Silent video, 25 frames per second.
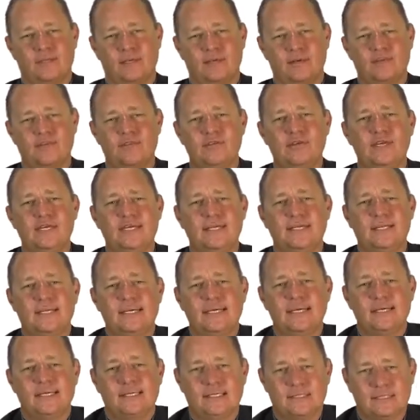3
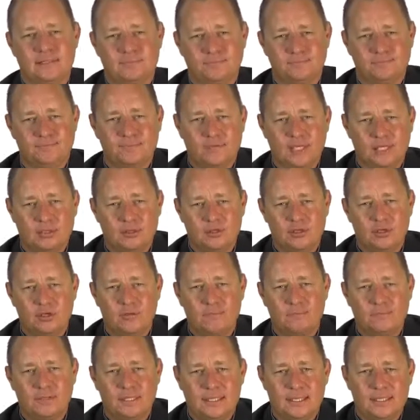tiers. Our
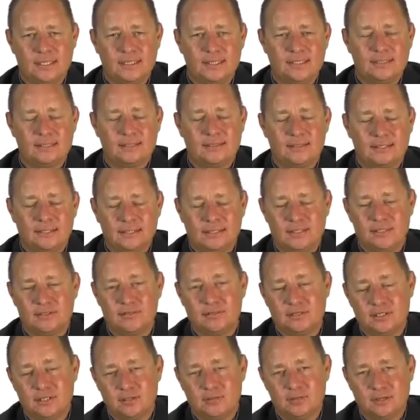top tier is
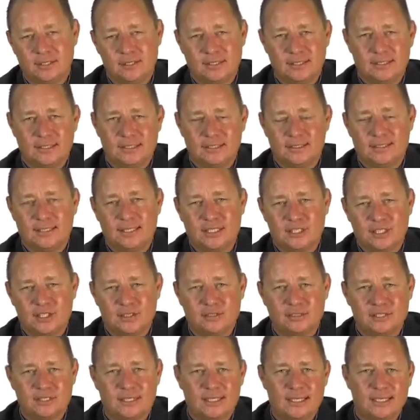ISQC1, the
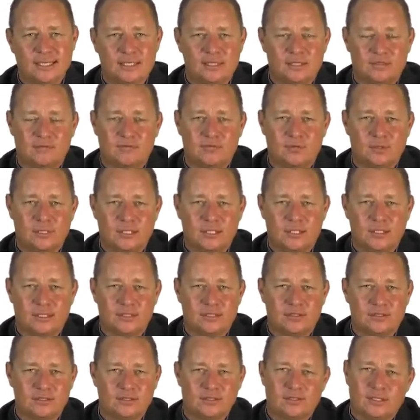International Standard of Quality
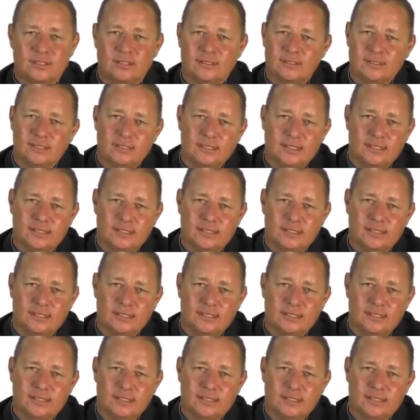Control.